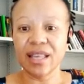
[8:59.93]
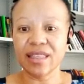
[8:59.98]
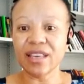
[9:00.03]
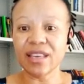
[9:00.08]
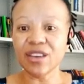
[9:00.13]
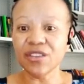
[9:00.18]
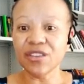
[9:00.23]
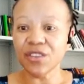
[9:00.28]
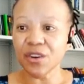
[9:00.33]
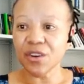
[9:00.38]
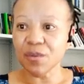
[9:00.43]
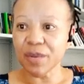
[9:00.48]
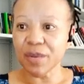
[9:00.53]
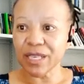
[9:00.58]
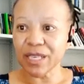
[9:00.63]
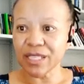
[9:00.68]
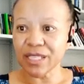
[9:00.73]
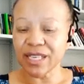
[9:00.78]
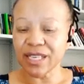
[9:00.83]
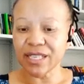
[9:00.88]
Thank you very
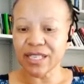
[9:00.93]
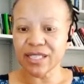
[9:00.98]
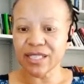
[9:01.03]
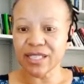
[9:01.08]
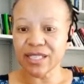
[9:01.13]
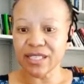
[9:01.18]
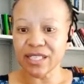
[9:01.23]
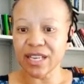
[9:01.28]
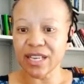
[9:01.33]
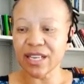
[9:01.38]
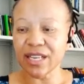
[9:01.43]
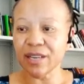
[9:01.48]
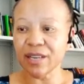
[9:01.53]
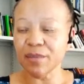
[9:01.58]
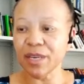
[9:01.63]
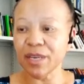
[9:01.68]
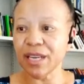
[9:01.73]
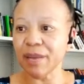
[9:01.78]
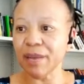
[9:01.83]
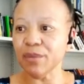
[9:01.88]
much, ladies and
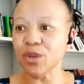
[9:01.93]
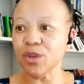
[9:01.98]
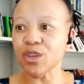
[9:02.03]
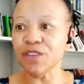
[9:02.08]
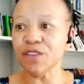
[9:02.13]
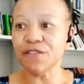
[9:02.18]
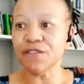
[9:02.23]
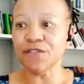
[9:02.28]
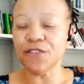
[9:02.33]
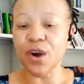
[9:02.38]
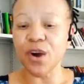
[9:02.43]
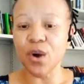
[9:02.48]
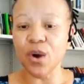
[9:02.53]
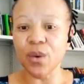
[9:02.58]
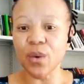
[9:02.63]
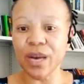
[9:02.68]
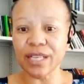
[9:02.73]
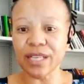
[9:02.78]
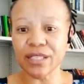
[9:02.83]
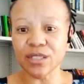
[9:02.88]
gentlemen. I'm looking
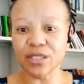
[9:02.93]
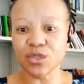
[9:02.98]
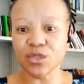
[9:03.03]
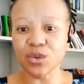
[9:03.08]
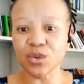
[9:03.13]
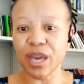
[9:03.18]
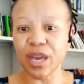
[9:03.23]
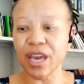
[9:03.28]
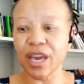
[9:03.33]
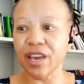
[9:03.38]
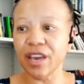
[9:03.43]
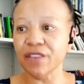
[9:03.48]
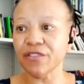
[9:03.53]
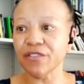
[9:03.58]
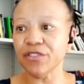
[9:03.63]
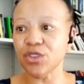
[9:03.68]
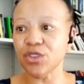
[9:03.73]
forward to have